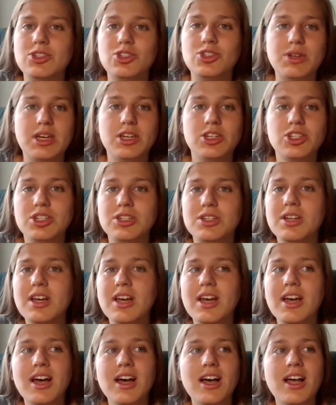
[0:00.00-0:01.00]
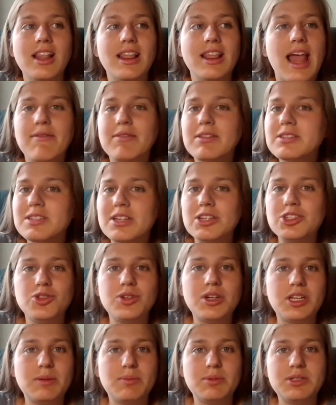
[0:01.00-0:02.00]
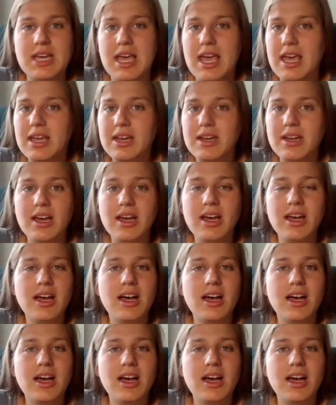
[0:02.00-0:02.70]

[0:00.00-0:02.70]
education levels that you can obtain